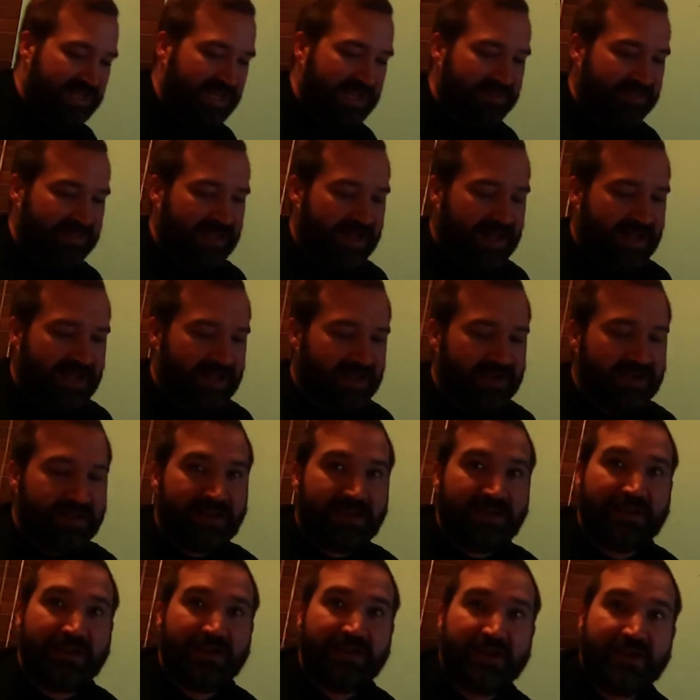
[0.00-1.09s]
take that
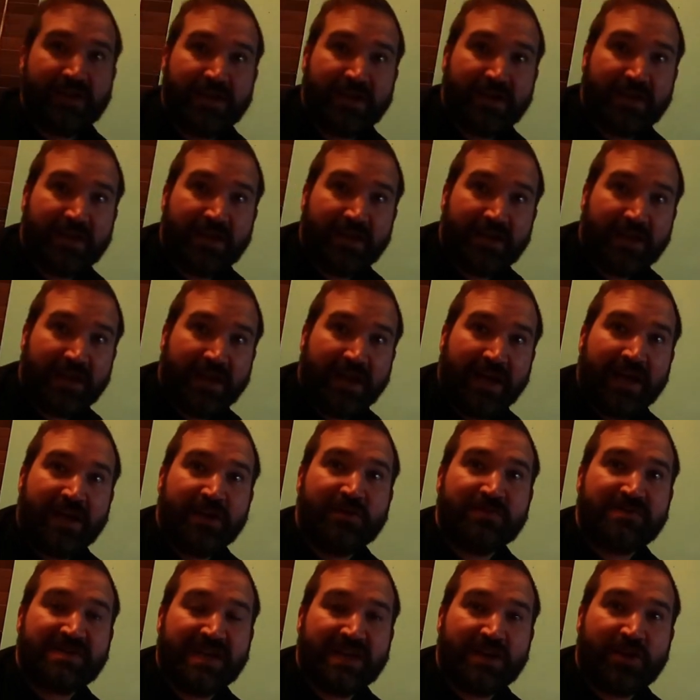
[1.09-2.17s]
and
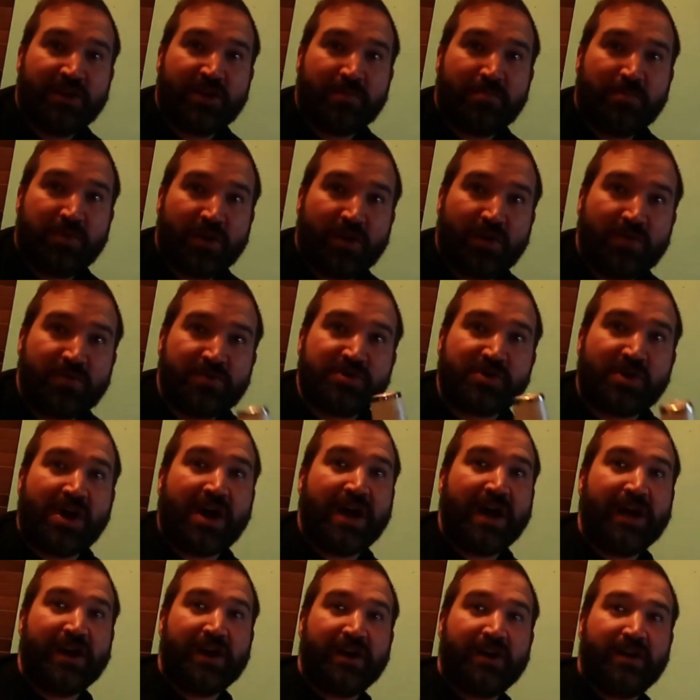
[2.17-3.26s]
you take your blow
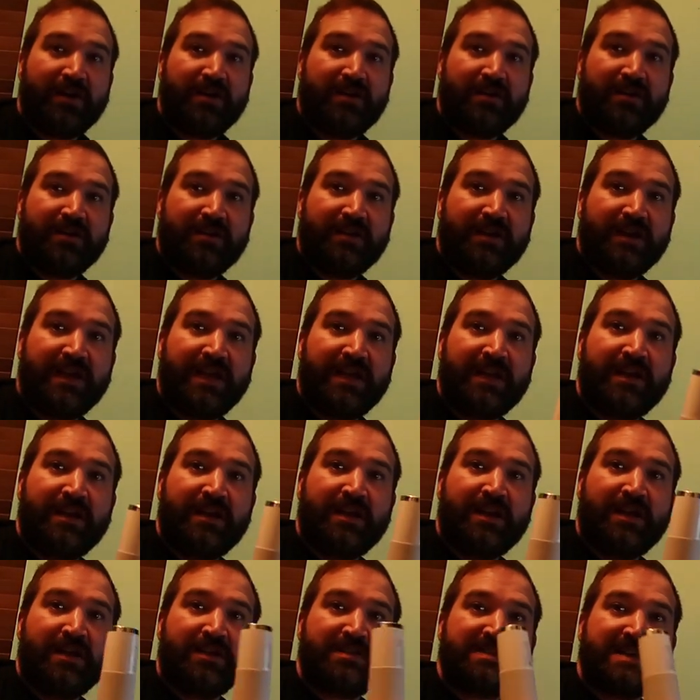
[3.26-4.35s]
dryer
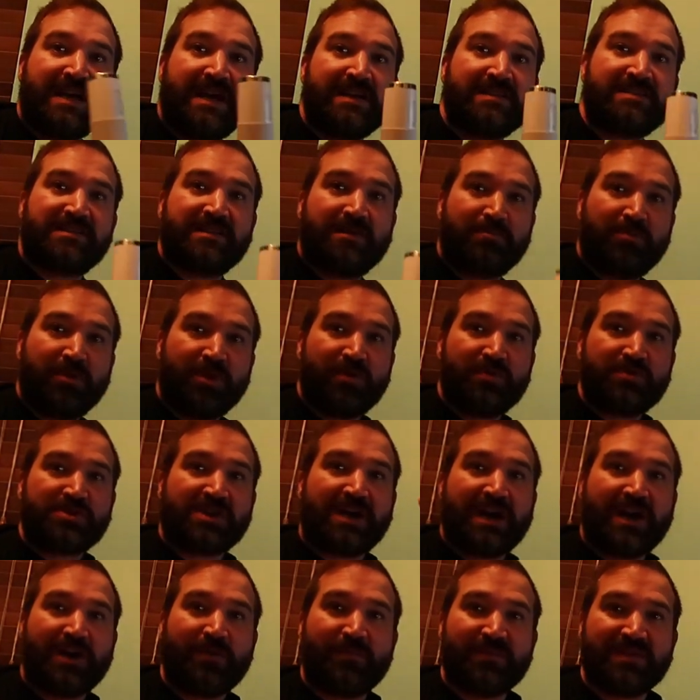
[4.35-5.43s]
and test a blow
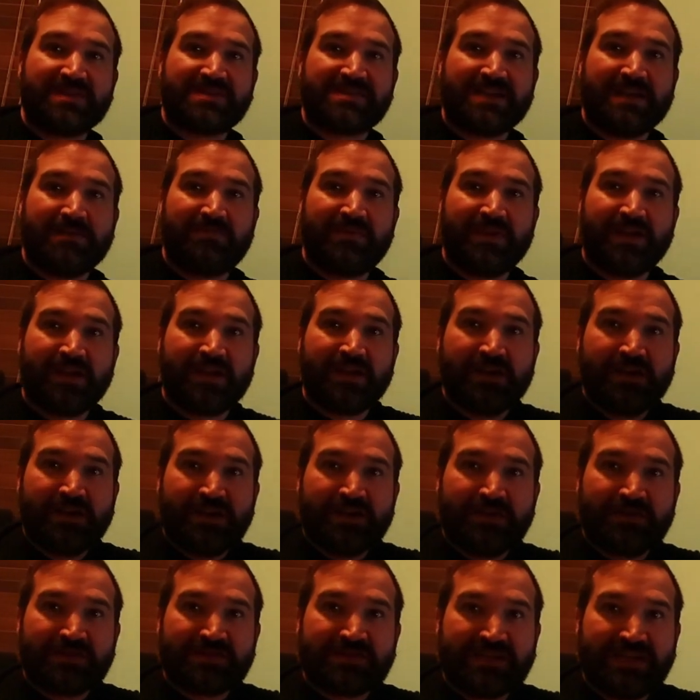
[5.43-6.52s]
dryer with the same thing,
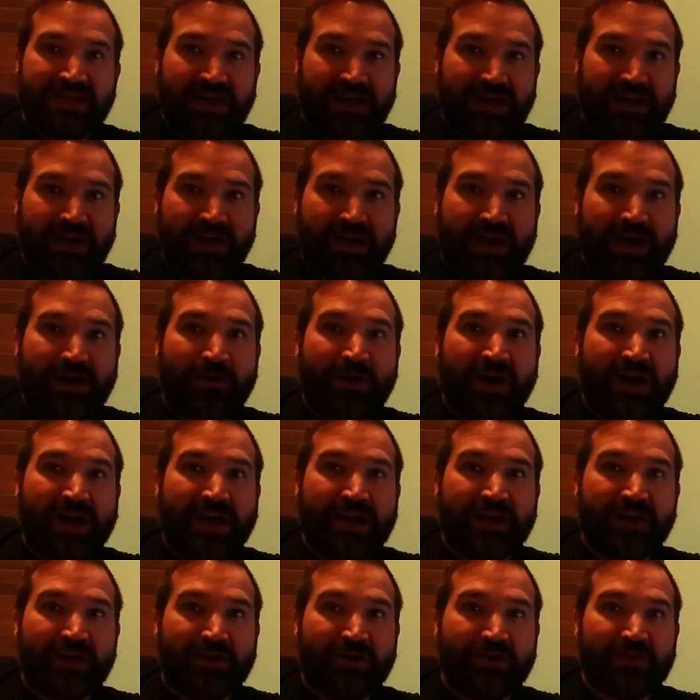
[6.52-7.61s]
you'll see how high
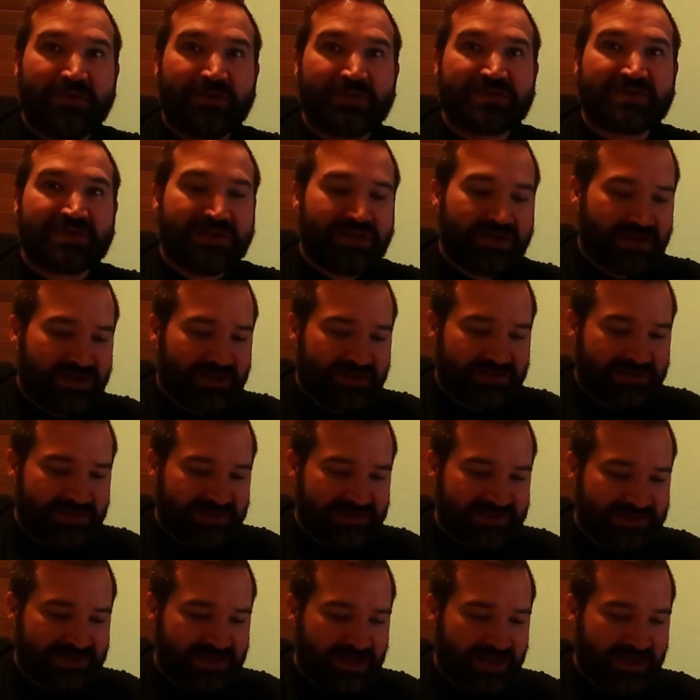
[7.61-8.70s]
it goes. So
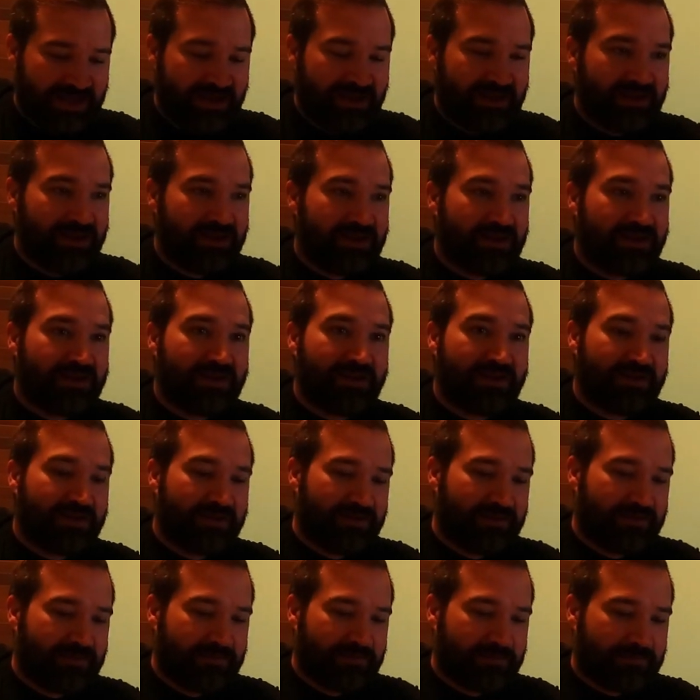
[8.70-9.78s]
you can see
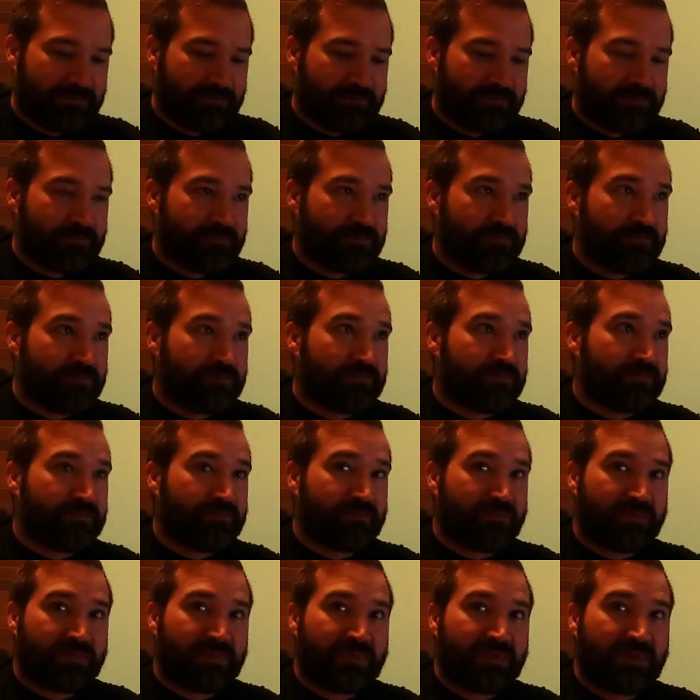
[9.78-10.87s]

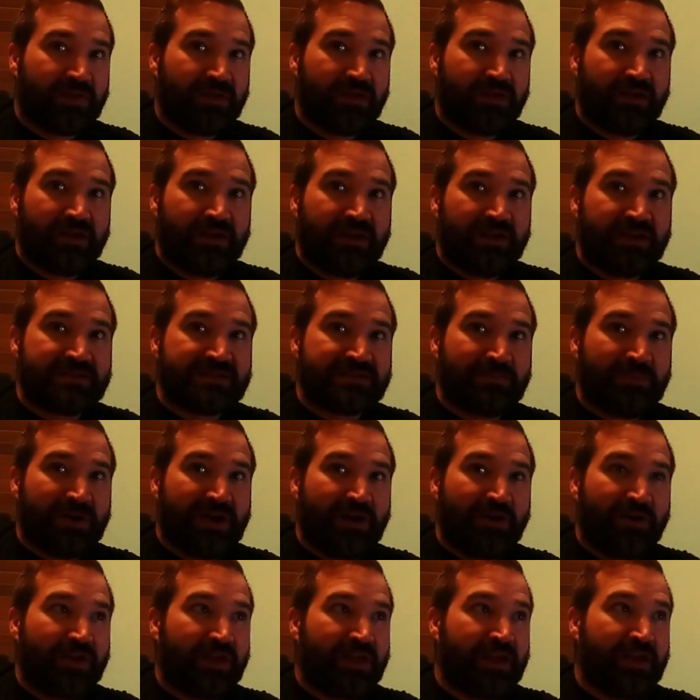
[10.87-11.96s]
it's
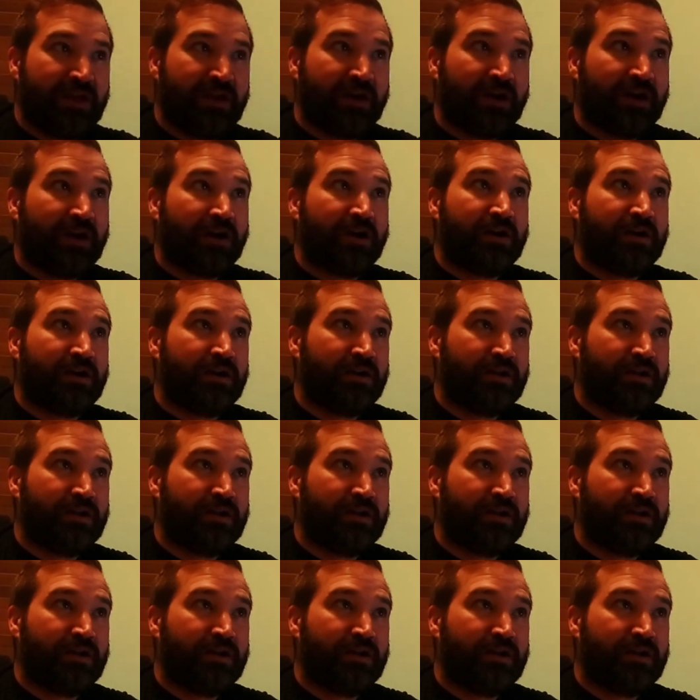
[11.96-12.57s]
about here